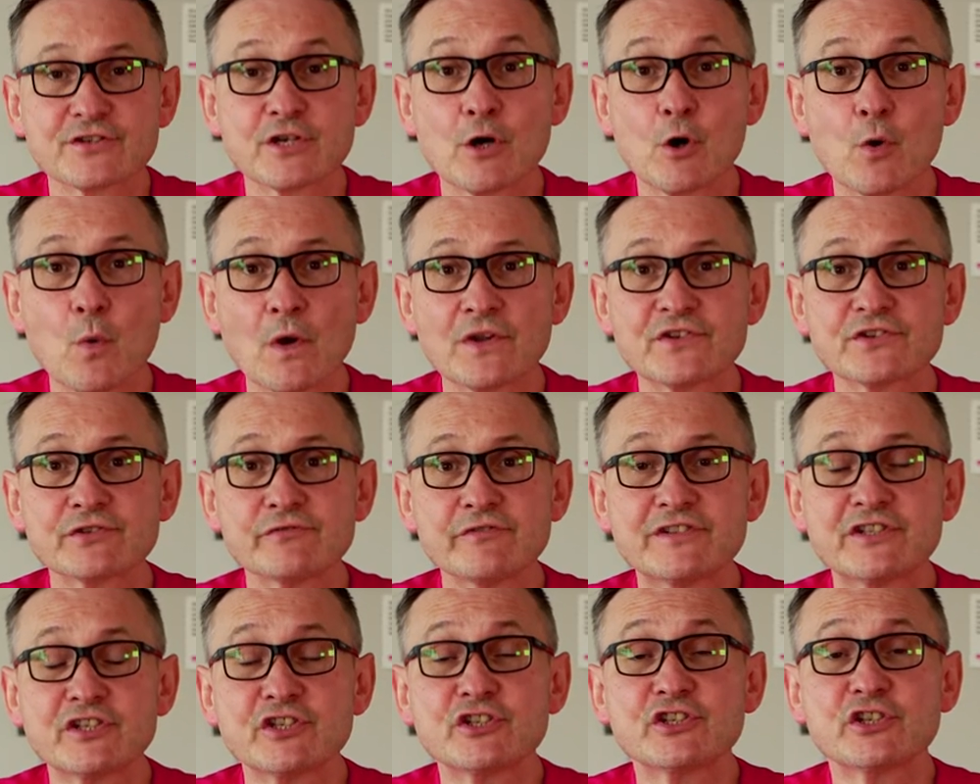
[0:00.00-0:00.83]
So I want to
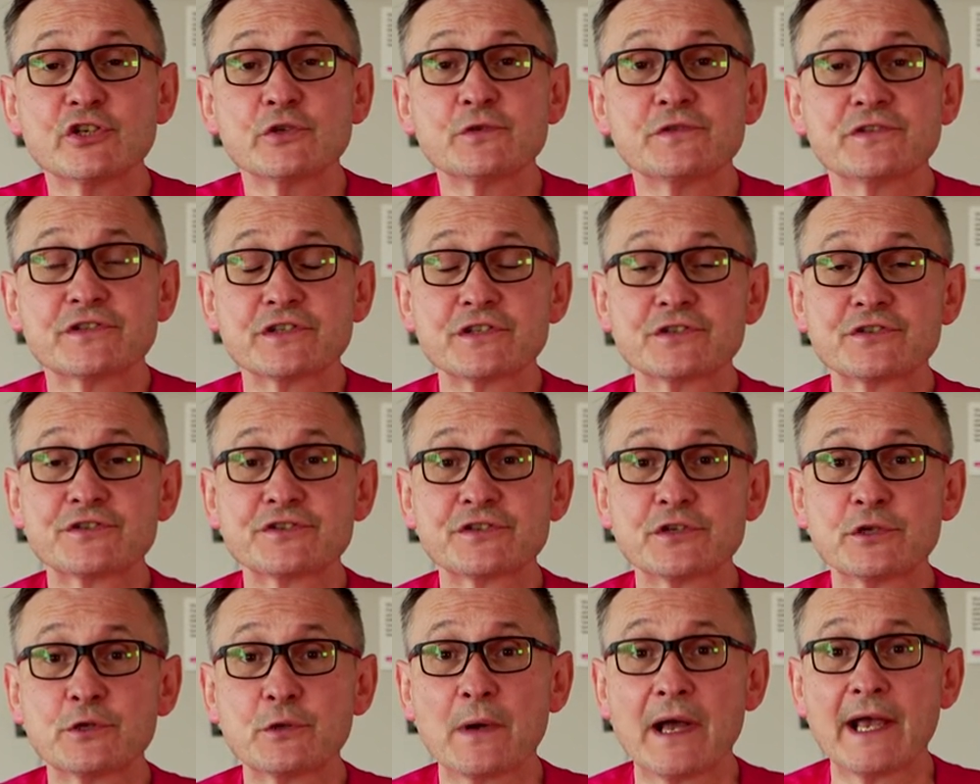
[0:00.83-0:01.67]
introduce you
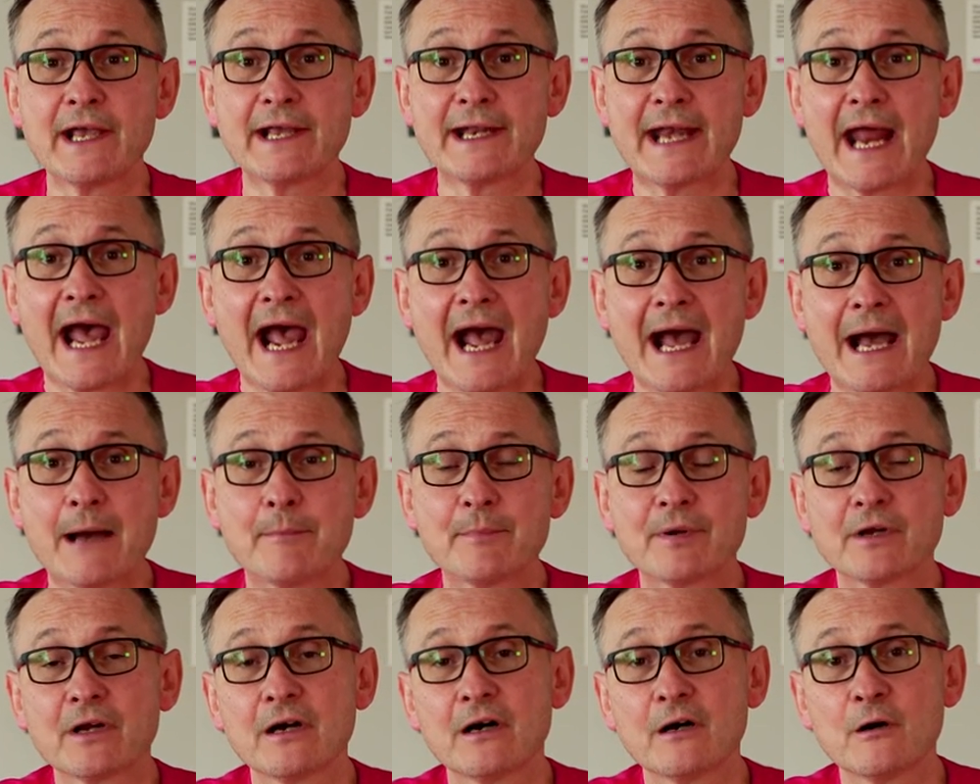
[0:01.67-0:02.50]
to an
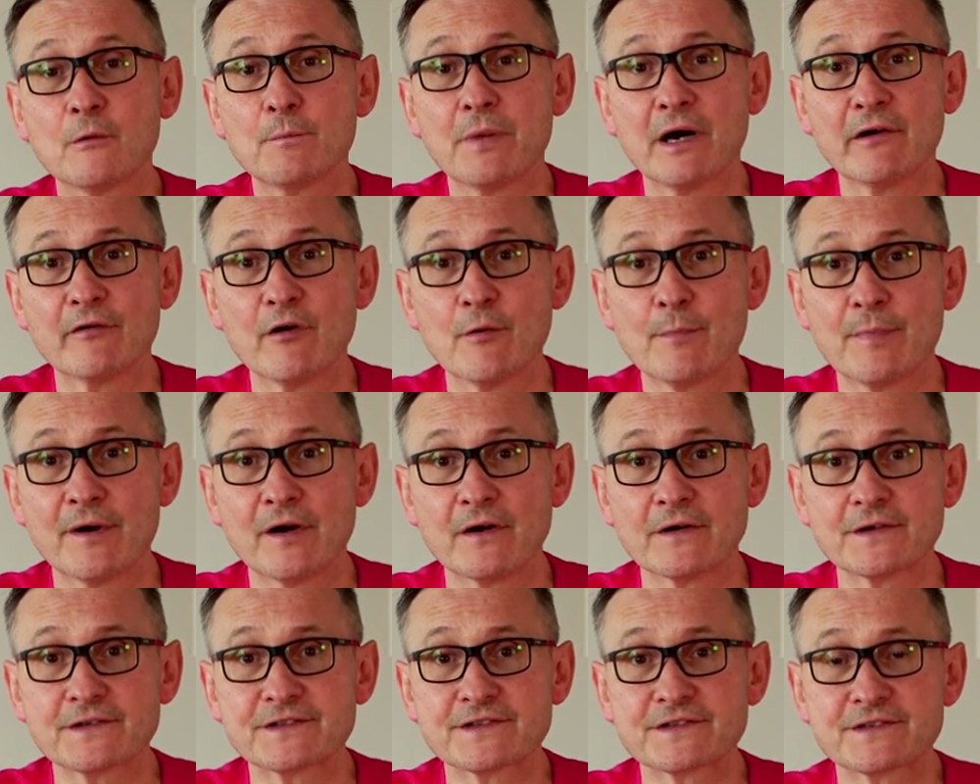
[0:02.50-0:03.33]
app called
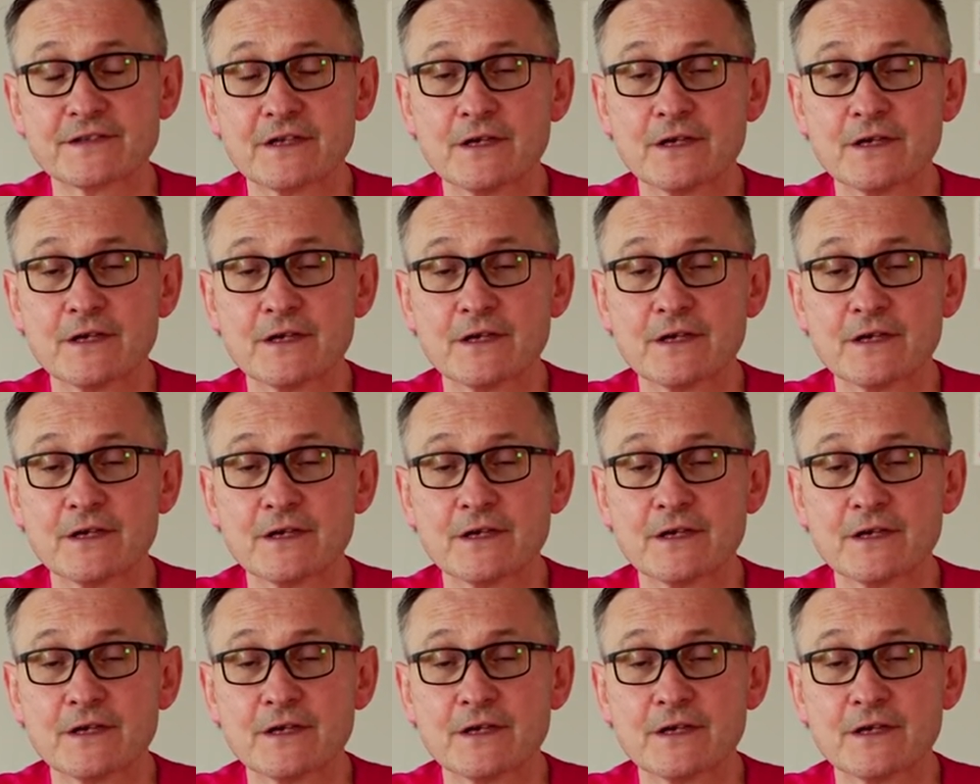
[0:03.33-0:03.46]
BorrowBox.